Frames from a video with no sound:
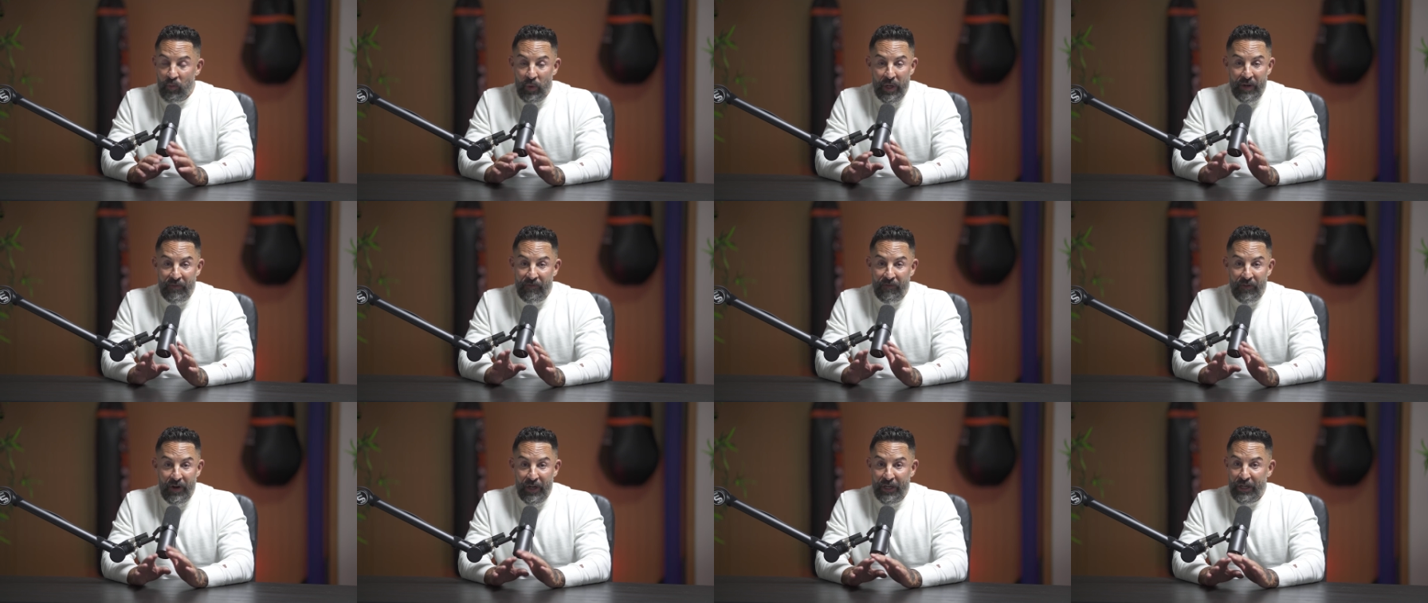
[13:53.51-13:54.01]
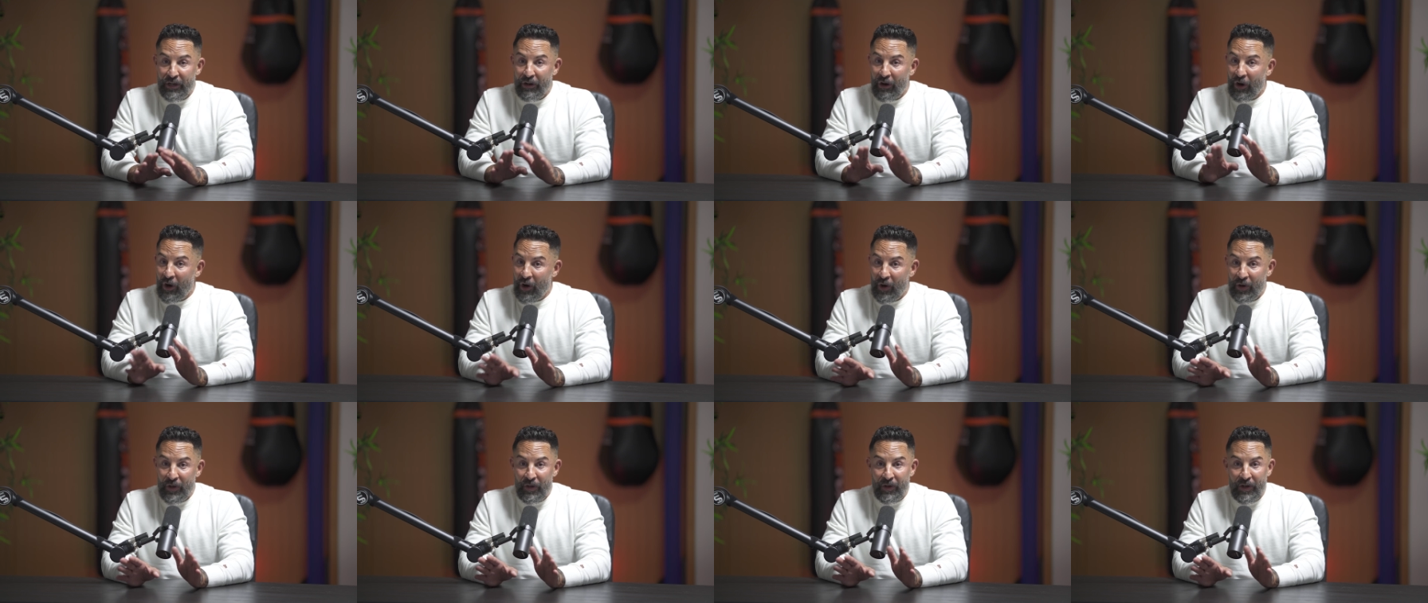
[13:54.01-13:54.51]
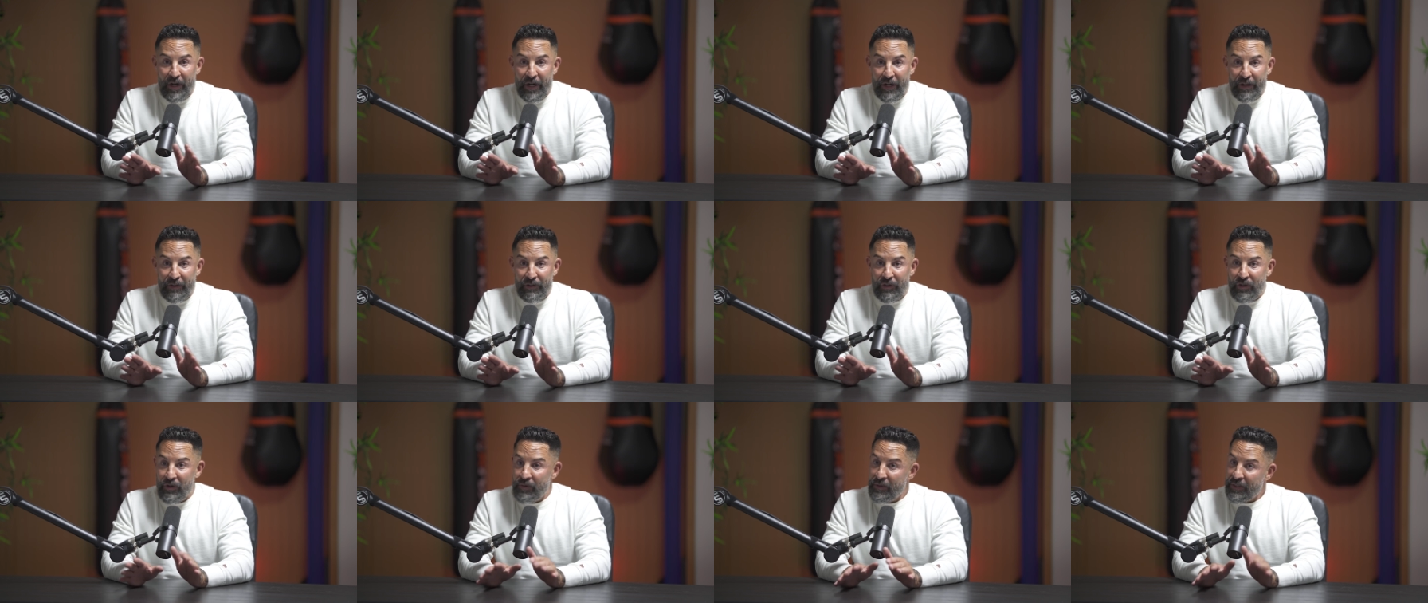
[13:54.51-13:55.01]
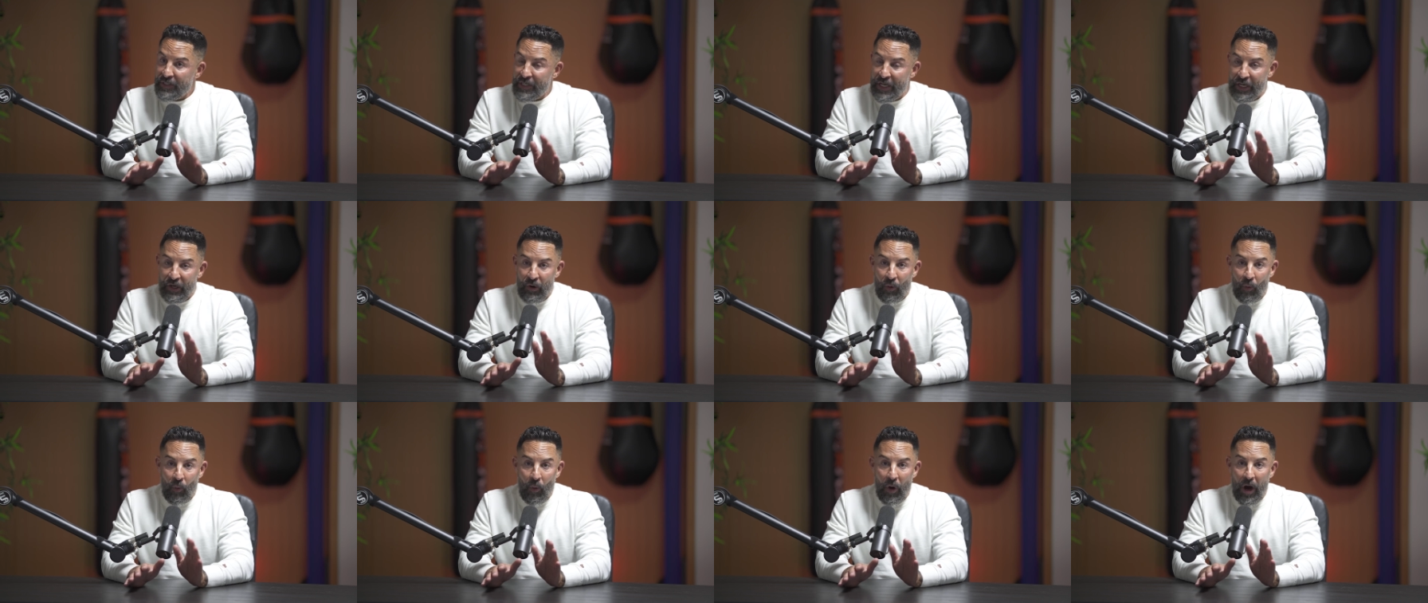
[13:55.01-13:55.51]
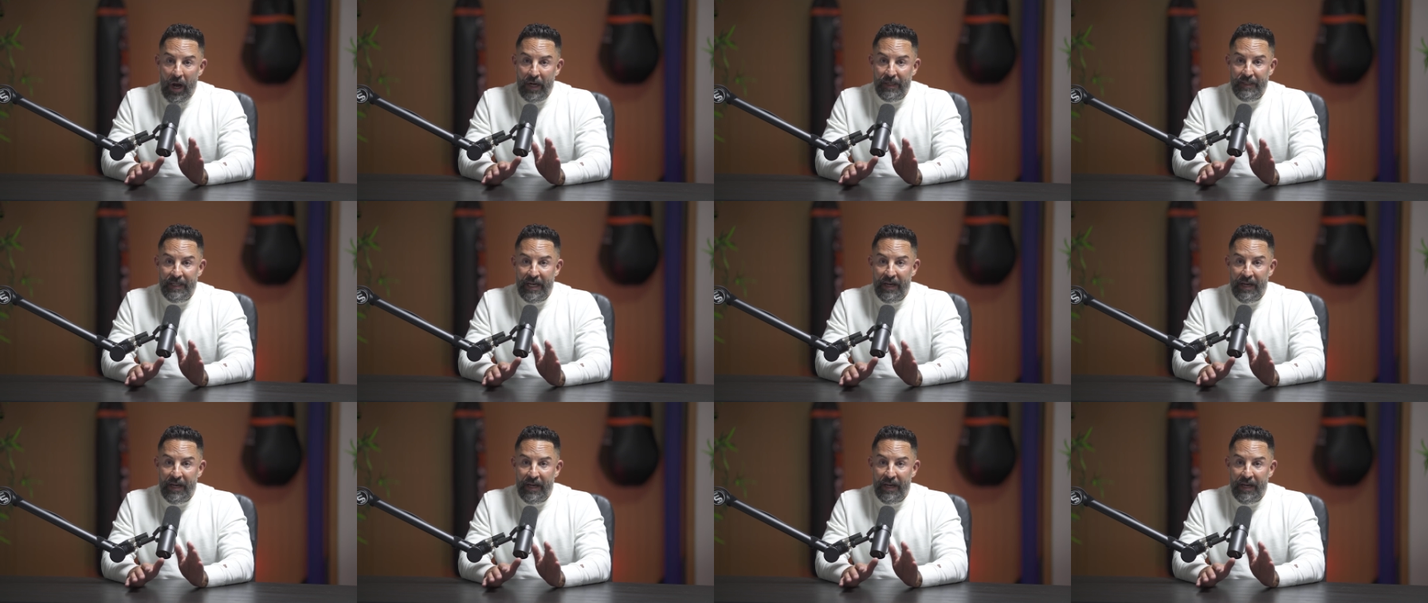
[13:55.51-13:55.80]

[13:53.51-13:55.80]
When fucking all you gotta do is take a walk